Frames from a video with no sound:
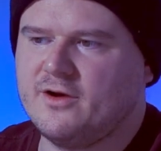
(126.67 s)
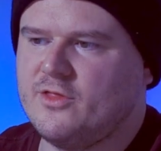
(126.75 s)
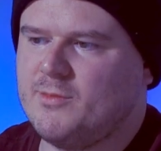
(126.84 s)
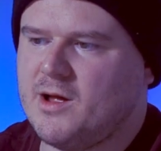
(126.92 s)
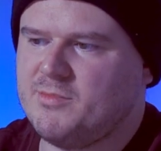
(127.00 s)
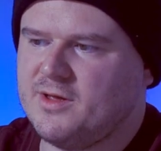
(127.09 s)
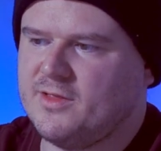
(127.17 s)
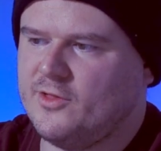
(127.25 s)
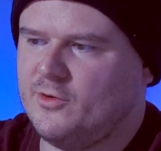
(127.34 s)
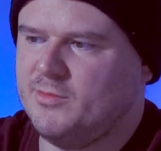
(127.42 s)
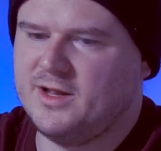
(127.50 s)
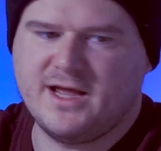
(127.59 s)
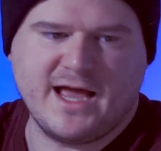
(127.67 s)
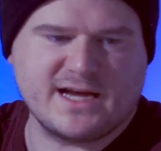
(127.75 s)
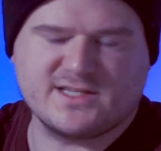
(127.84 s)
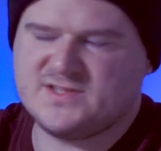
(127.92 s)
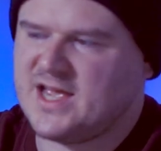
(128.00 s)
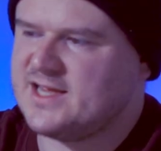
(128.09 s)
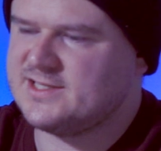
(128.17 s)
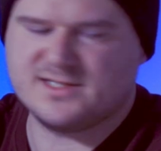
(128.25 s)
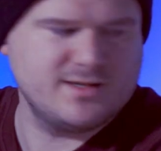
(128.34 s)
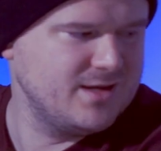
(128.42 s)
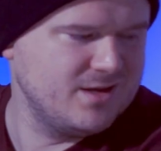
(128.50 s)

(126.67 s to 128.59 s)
there might be a little bit of excess.